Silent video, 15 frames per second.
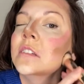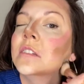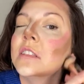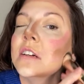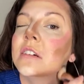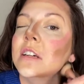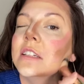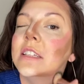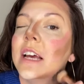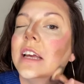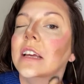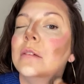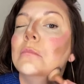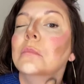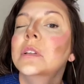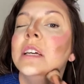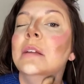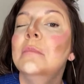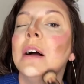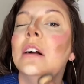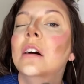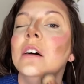I'm going to take and blend
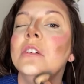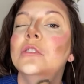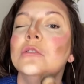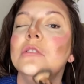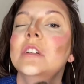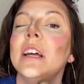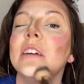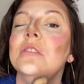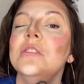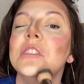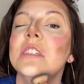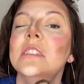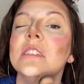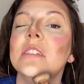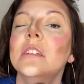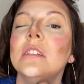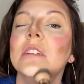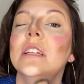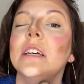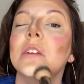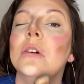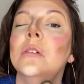my contour down just a
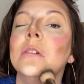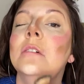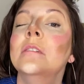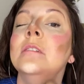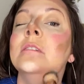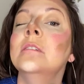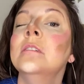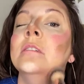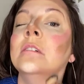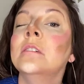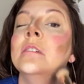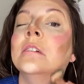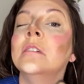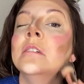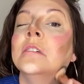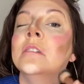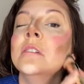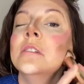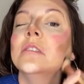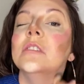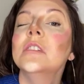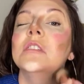little,
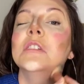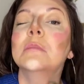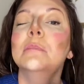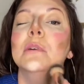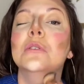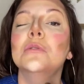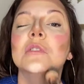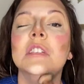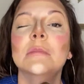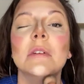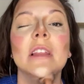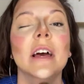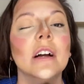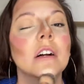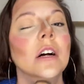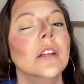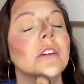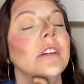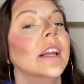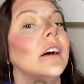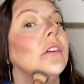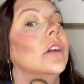just to pull some of that color
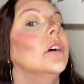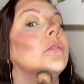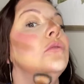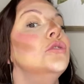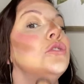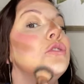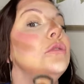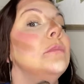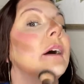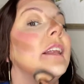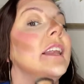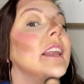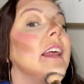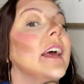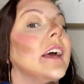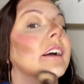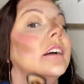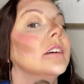down onto my neck.